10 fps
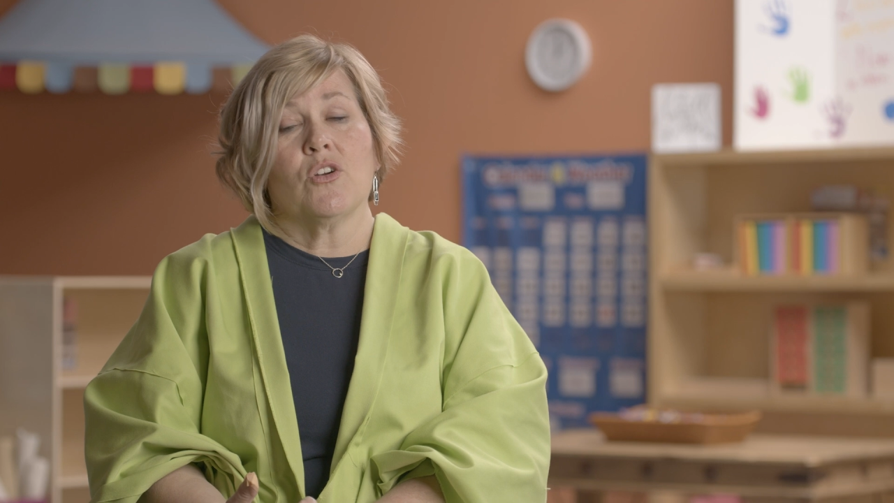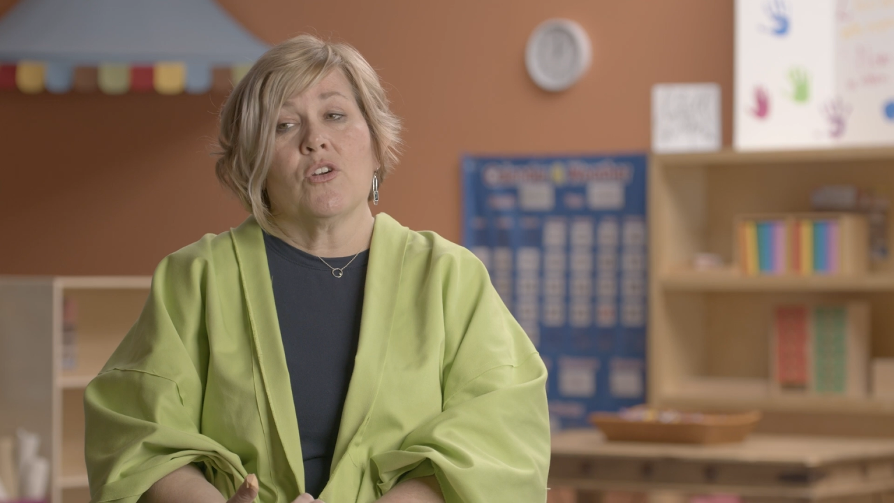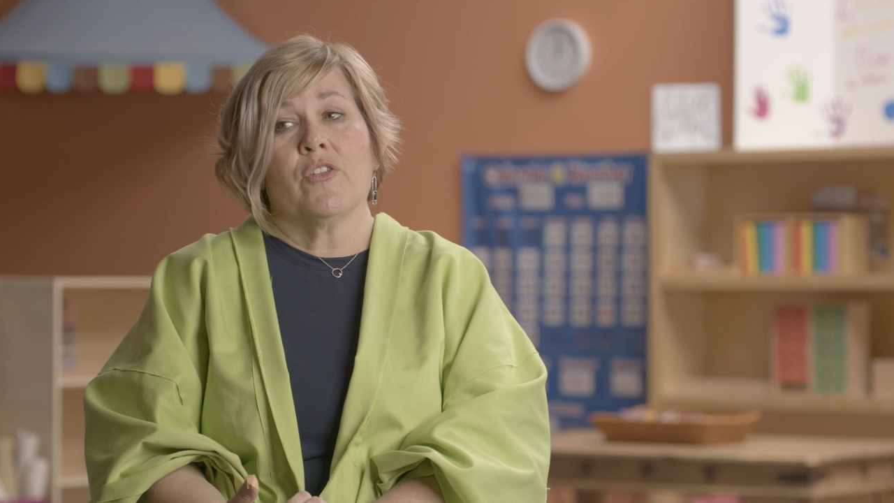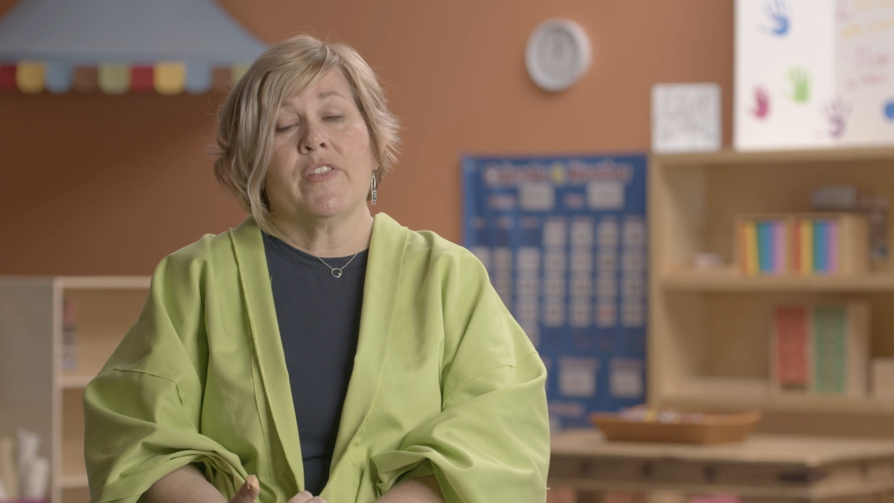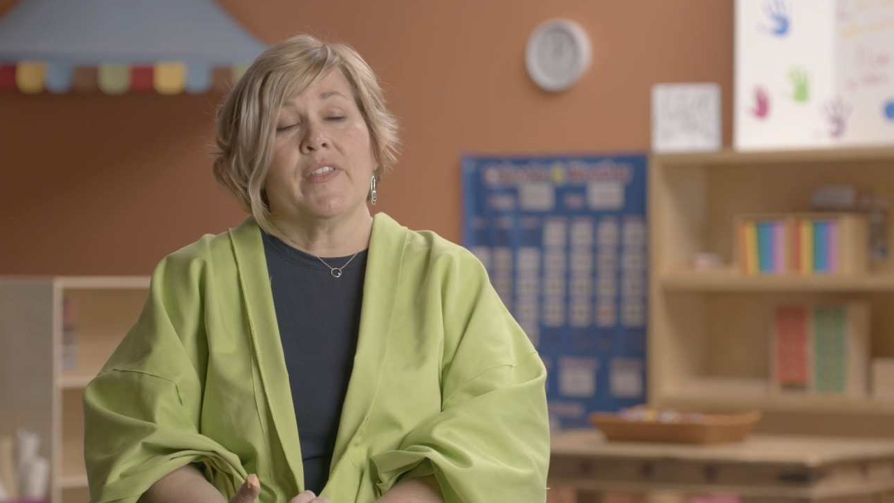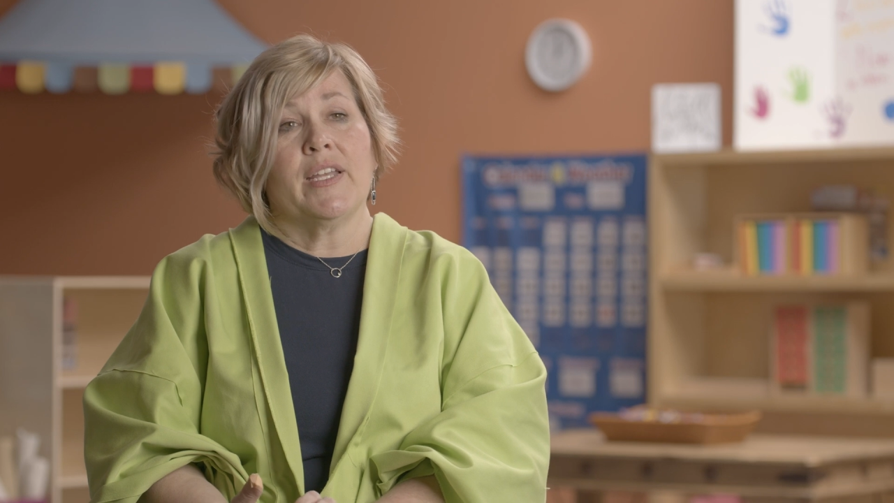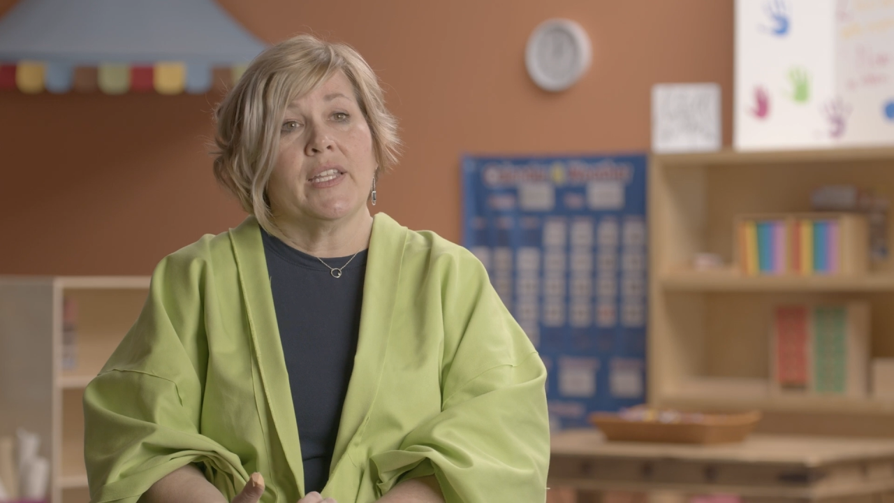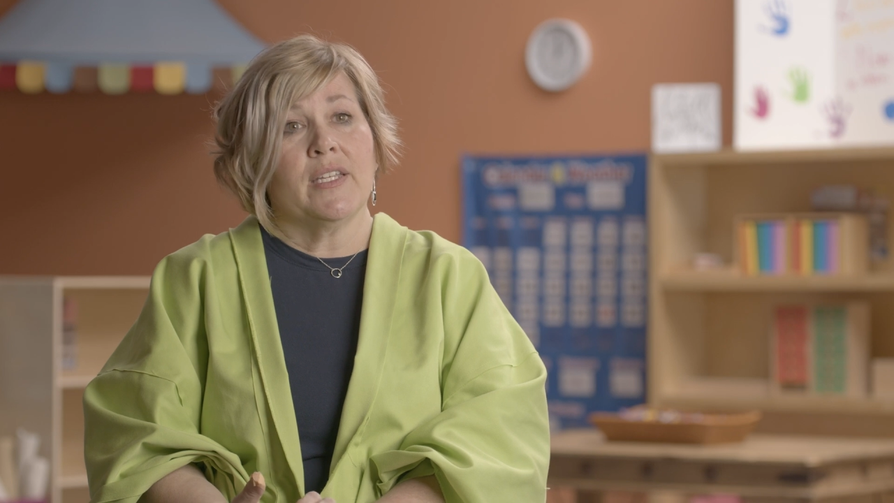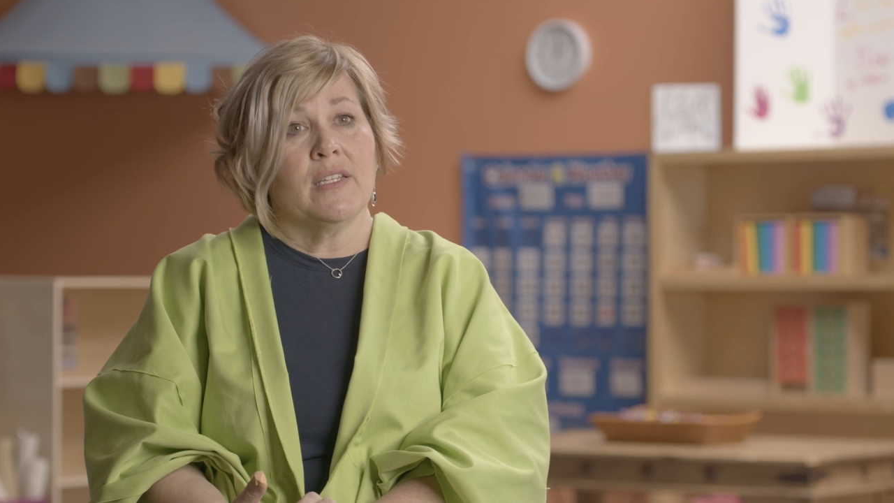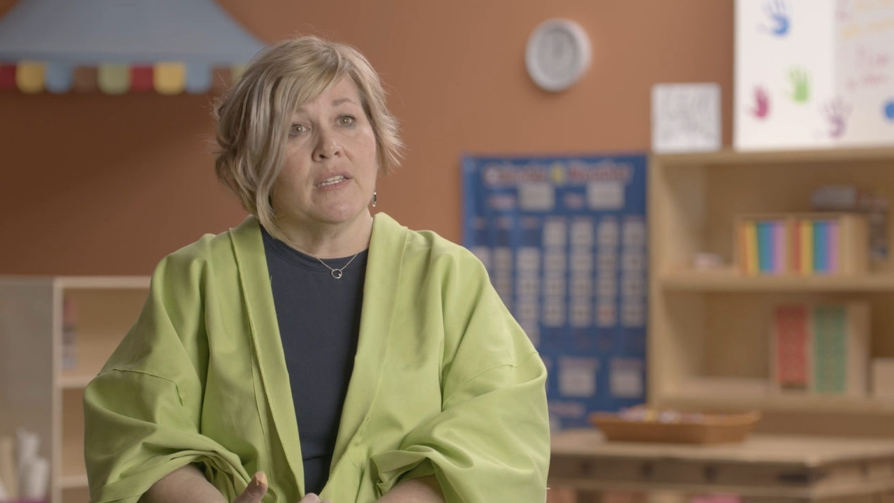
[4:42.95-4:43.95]
or that they
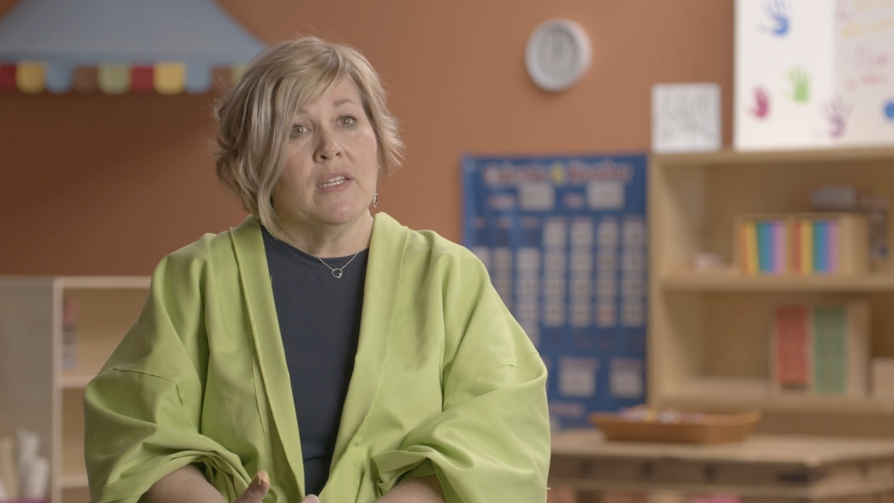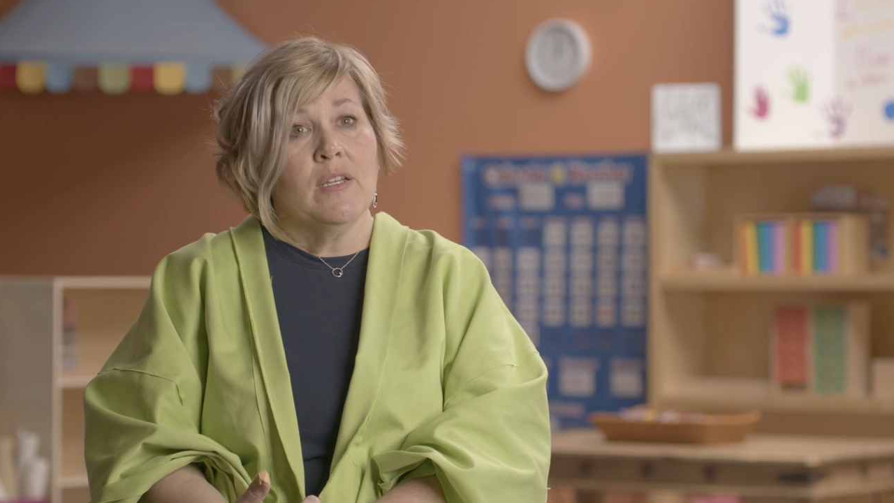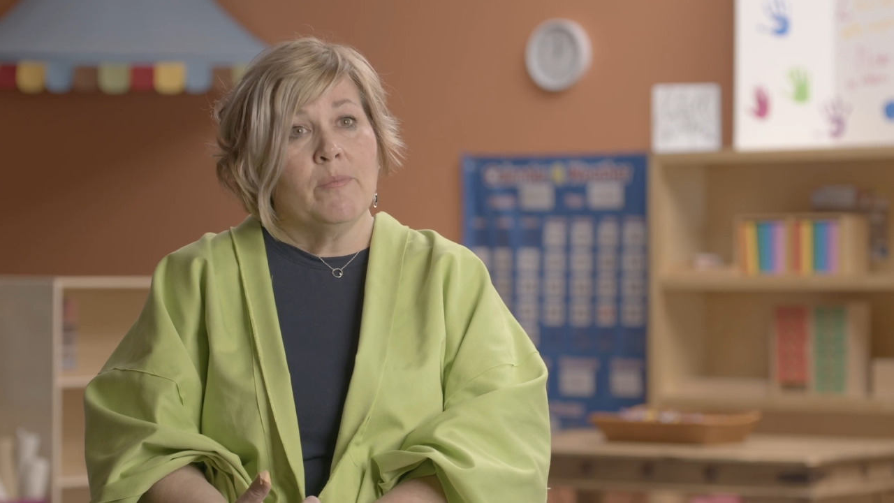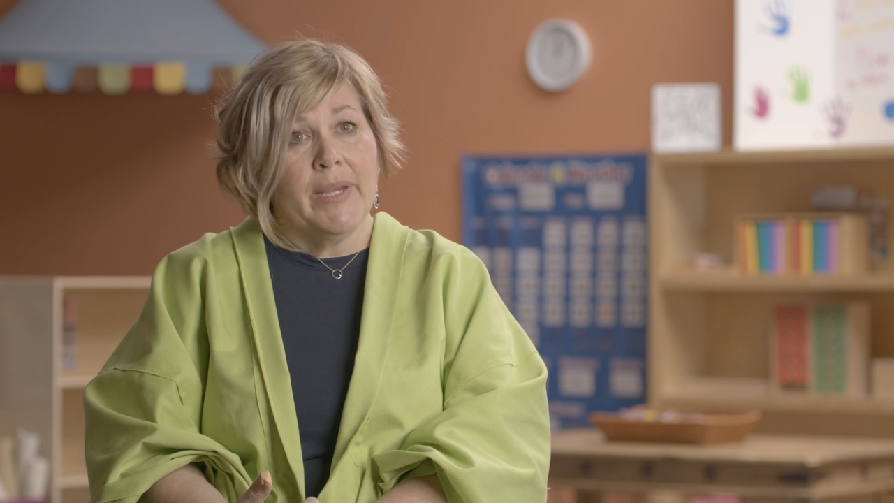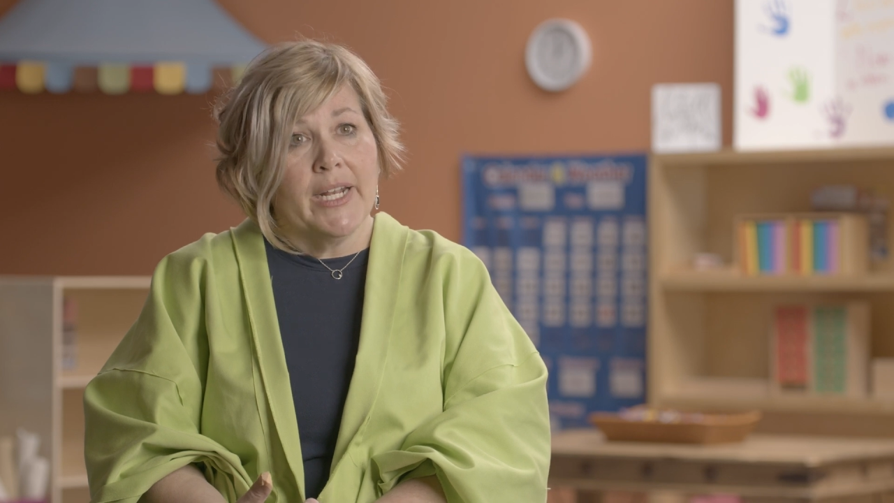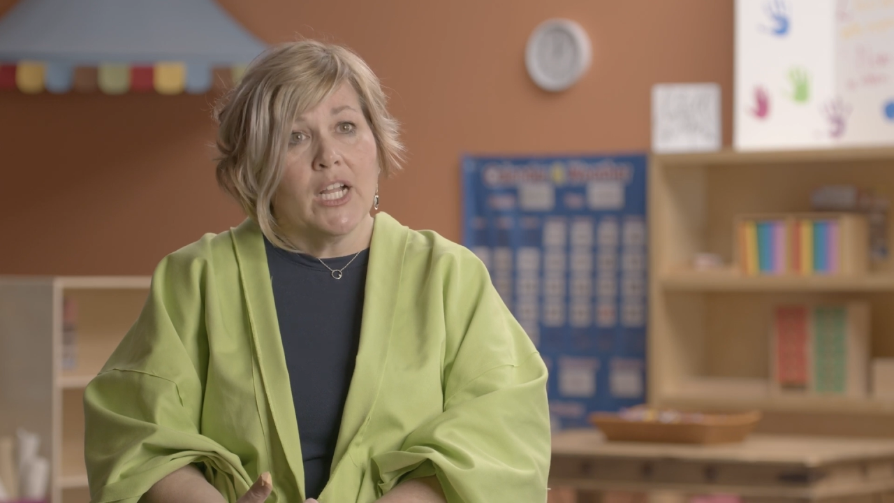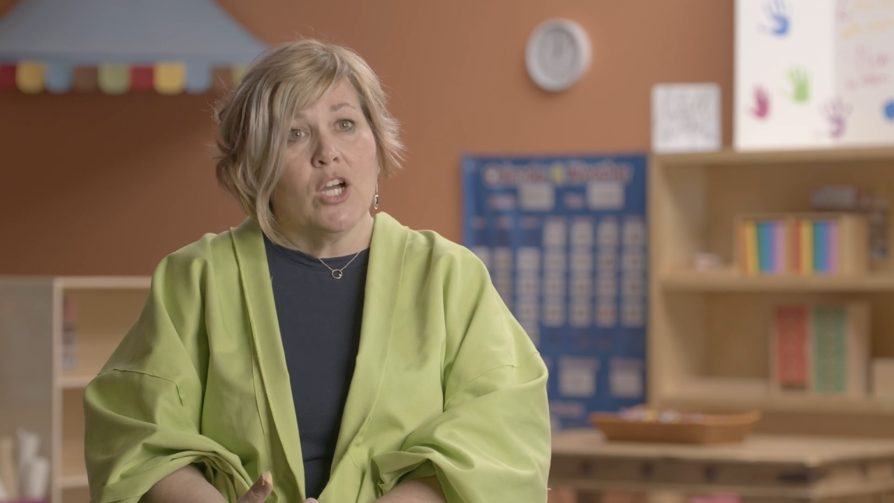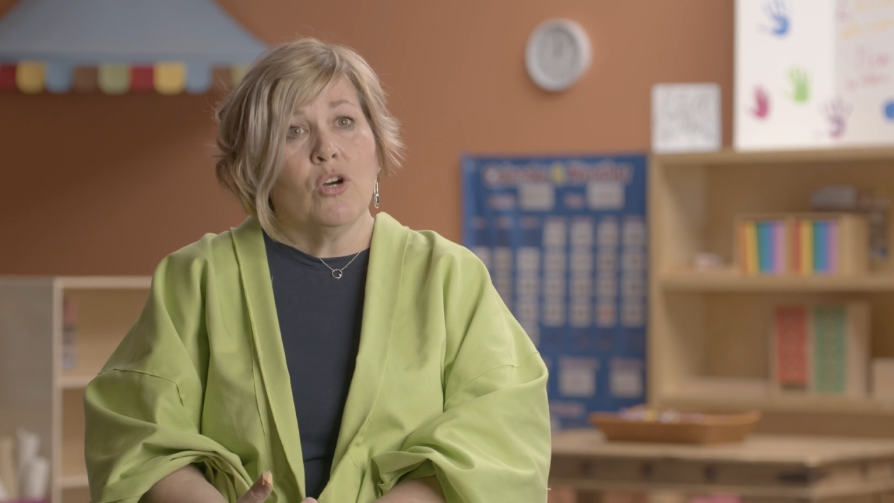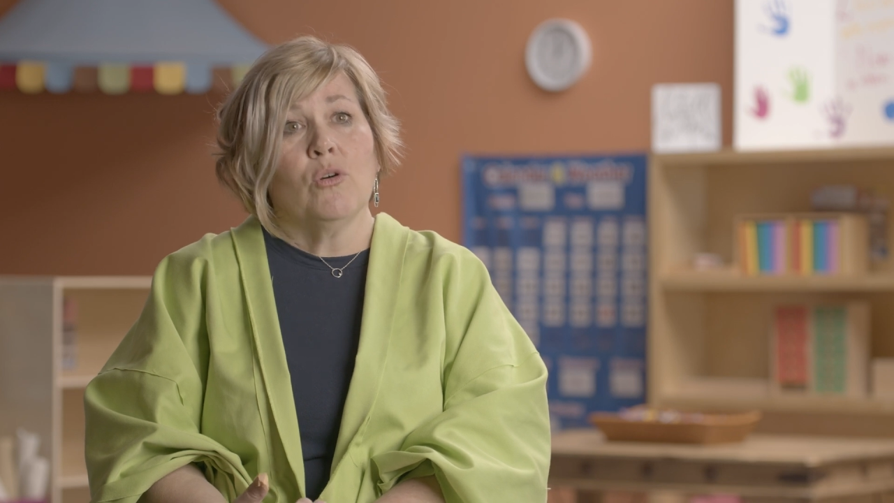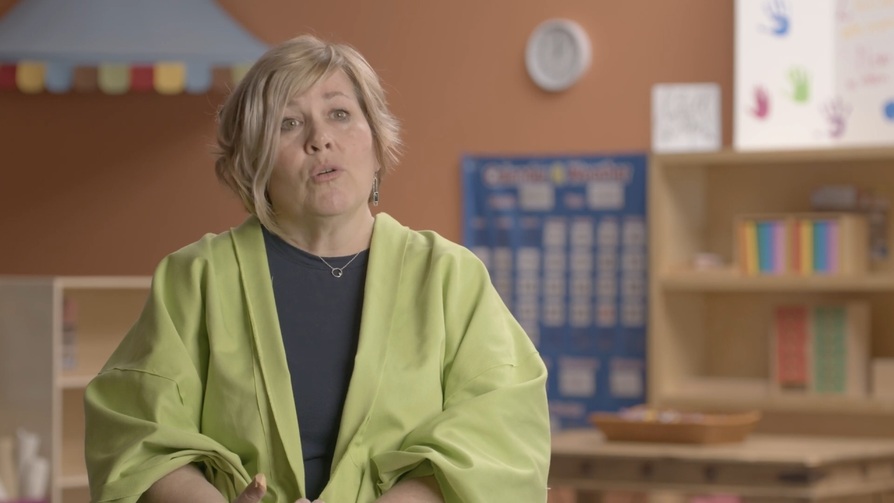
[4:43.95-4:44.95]
didn't meet a
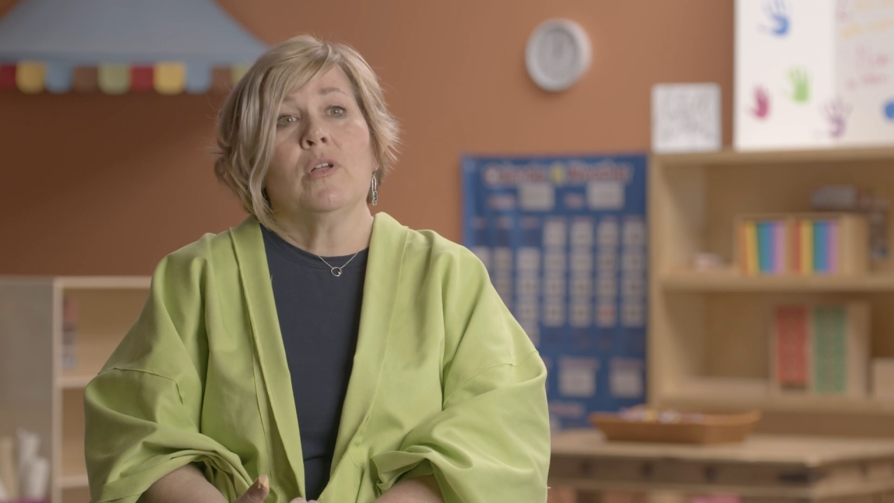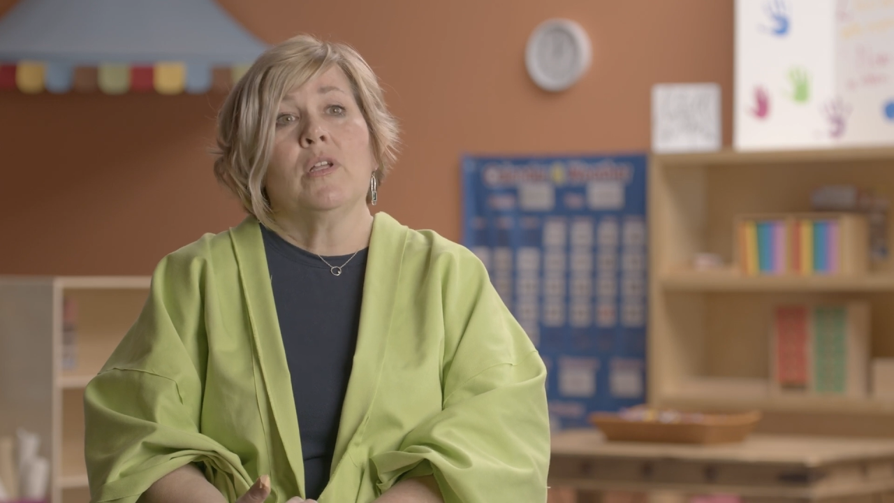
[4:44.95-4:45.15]
goal,